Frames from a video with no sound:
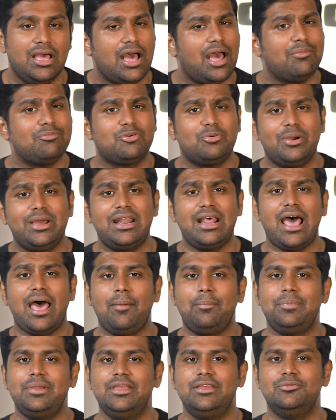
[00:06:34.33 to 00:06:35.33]
I'm quite
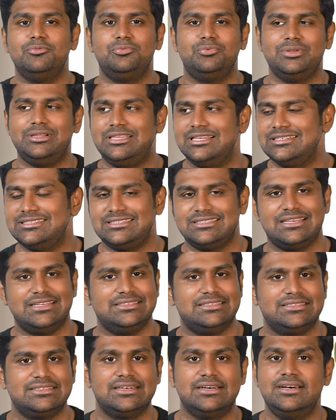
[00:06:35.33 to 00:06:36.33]
happy with this
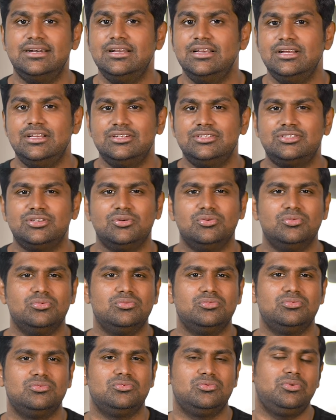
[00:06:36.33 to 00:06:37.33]
sensor. So,
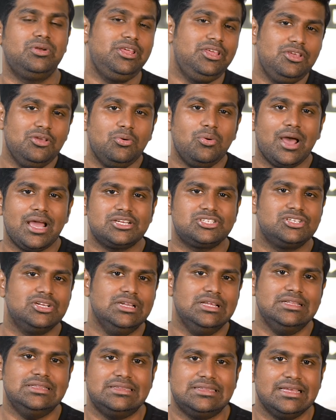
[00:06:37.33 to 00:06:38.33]
what do you
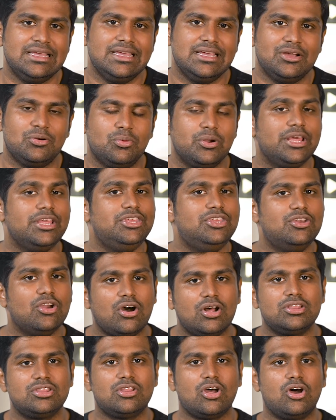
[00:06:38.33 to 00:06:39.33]
actually think? What are
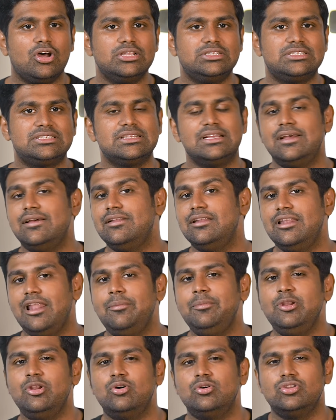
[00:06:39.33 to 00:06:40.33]
your thoughts?
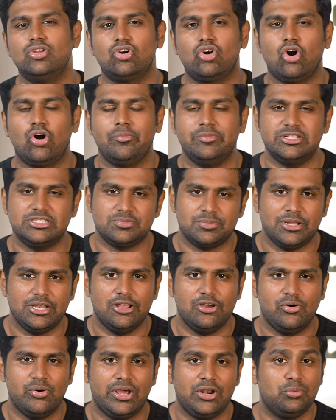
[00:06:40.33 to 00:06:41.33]
Let me know in the comments
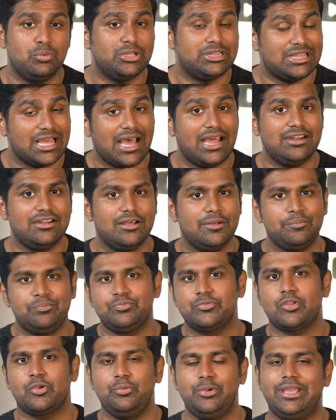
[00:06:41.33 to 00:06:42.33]
below. And with that,
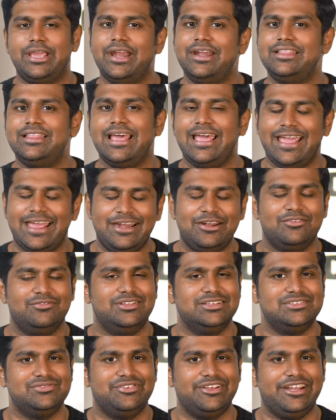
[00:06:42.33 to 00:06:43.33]
we get to the end of
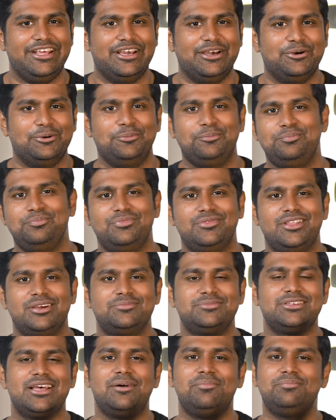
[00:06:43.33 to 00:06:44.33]
this video
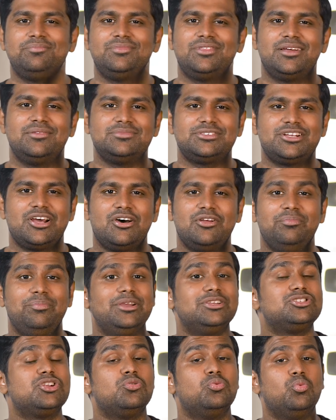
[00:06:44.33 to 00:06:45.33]
thumbs up, thumbs down
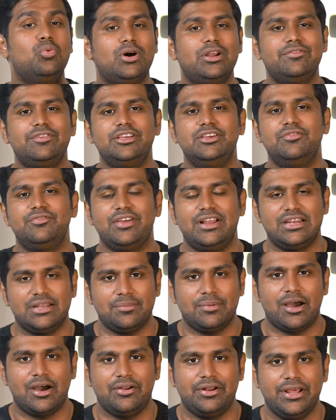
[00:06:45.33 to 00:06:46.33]
based on whatever you felt
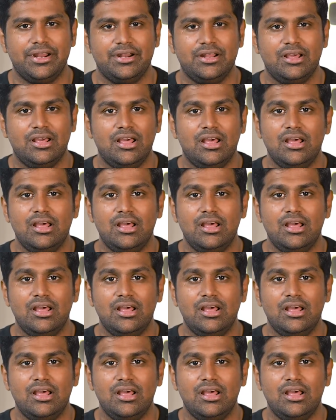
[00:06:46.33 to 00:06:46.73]
about it.